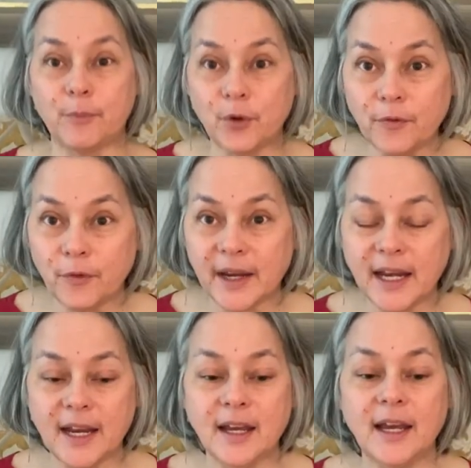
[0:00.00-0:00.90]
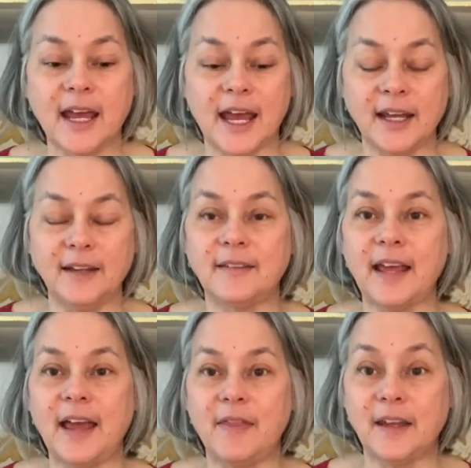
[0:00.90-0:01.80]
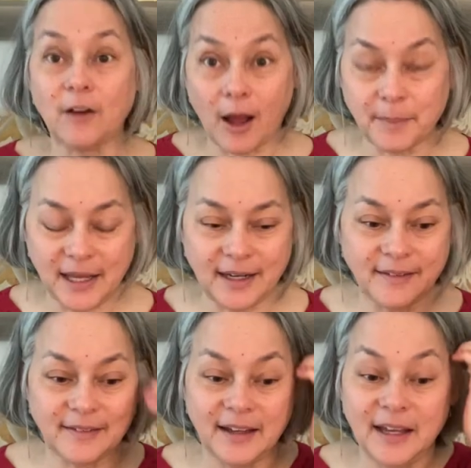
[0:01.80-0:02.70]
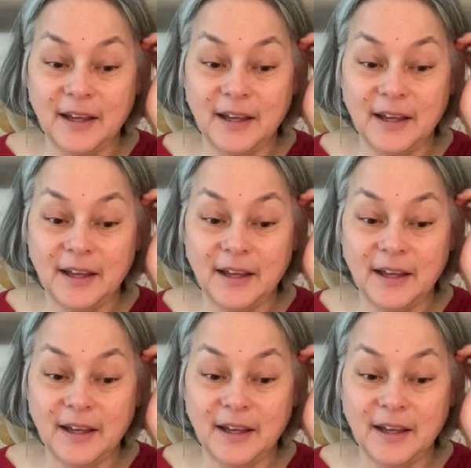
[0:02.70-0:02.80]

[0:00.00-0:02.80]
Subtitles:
proofreading edits and then copy edits.